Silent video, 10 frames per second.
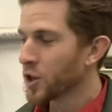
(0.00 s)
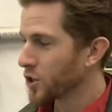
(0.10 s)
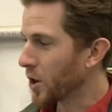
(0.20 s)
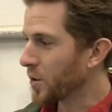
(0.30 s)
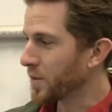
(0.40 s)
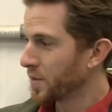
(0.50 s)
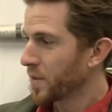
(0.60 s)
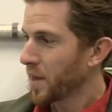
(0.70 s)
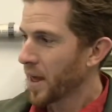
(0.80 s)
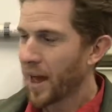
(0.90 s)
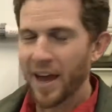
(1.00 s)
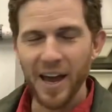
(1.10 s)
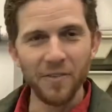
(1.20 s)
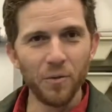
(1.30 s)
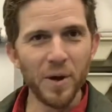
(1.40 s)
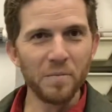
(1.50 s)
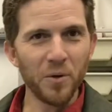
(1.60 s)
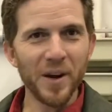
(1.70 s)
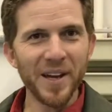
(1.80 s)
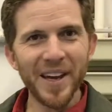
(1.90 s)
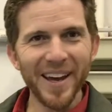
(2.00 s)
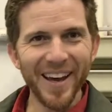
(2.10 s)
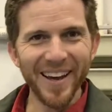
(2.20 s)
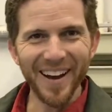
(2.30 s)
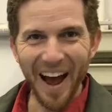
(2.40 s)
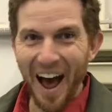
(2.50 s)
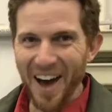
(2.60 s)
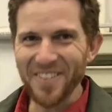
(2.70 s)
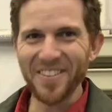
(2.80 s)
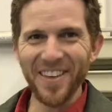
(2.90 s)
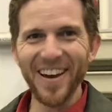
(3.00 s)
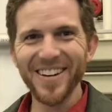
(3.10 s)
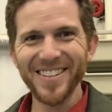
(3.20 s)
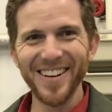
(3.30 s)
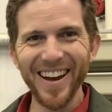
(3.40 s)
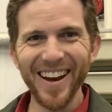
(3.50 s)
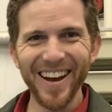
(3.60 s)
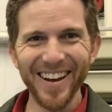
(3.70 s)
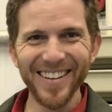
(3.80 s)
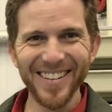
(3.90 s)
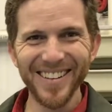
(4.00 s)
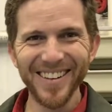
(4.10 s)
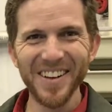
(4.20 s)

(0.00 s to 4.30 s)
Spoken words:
So if we bring in 100,000 eggs,